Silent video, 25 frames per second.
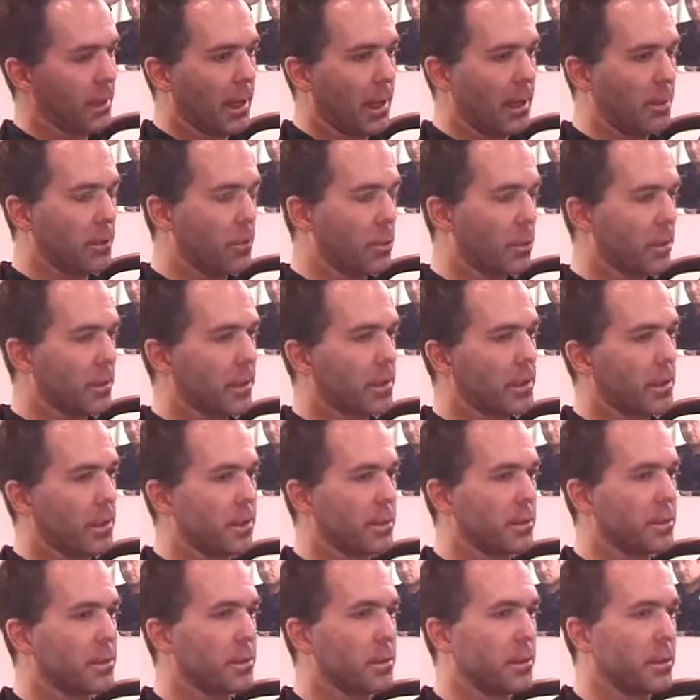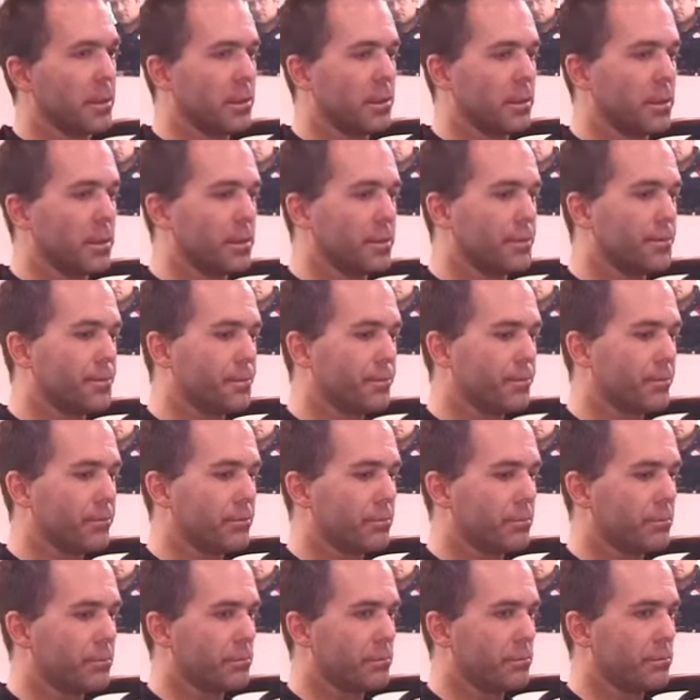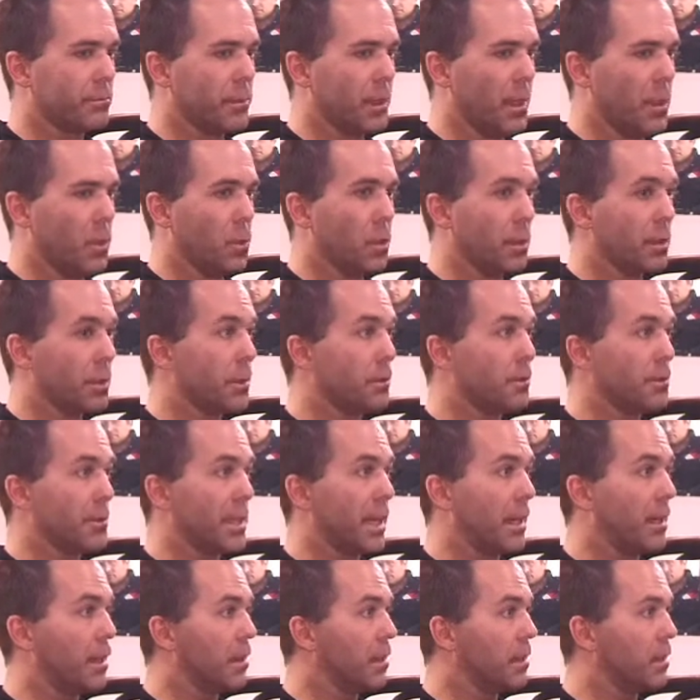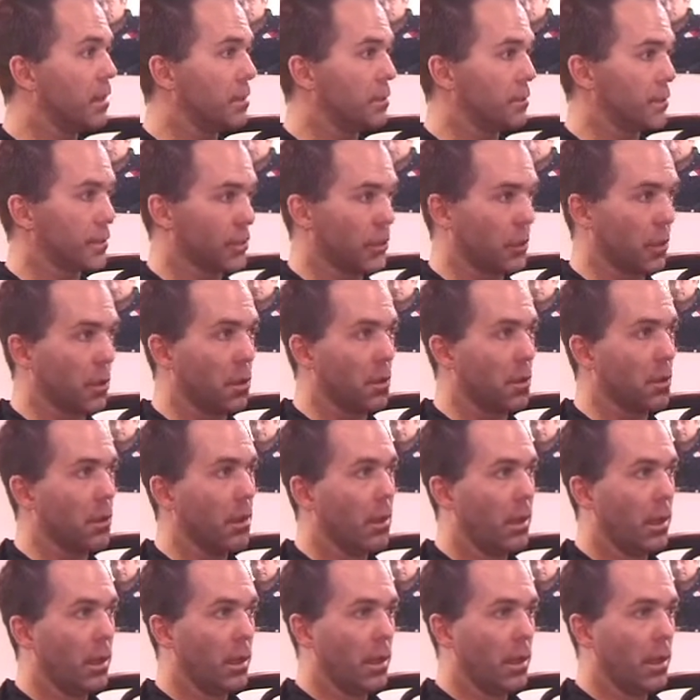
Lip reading: I'm working on a William Tell show.